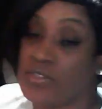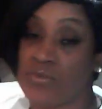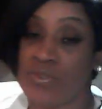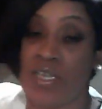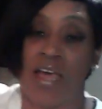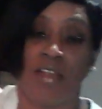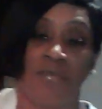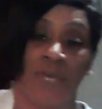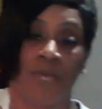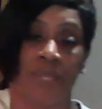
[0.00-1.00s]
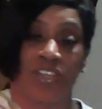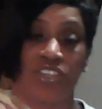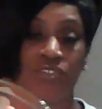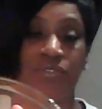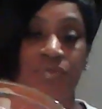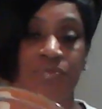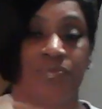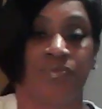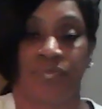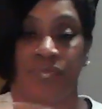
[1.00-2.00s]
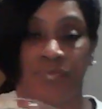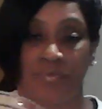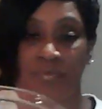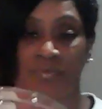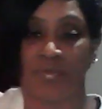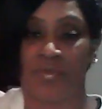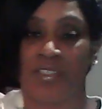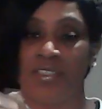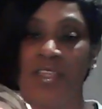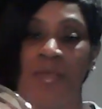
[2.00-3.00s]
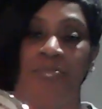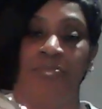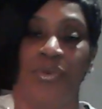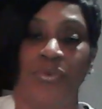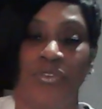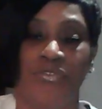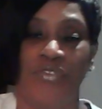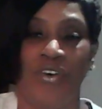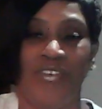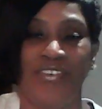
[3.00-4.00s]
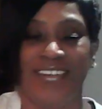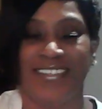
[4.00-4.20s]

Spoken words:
To the olive oil mixture. Isn't that beautiful?